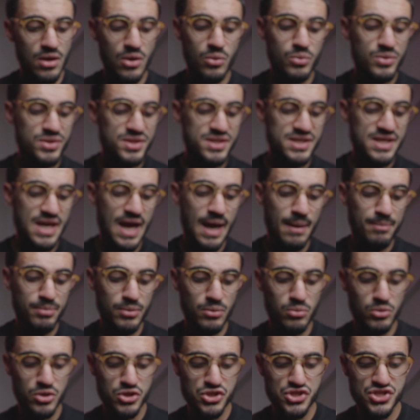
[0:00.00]
with the
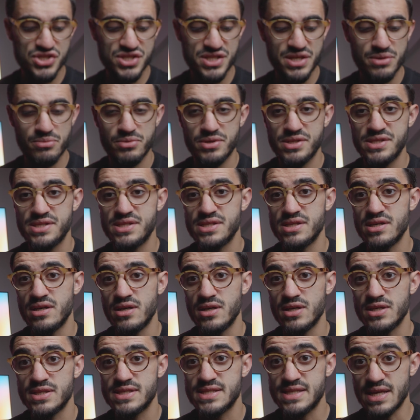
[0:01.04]
Apple Watch Series
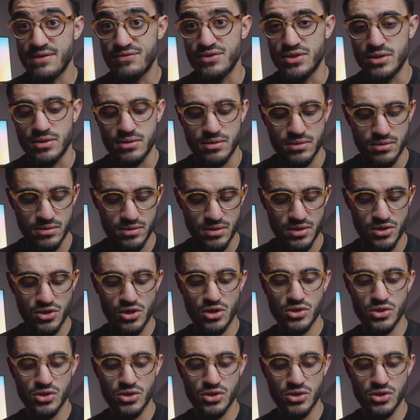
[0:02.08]
7, and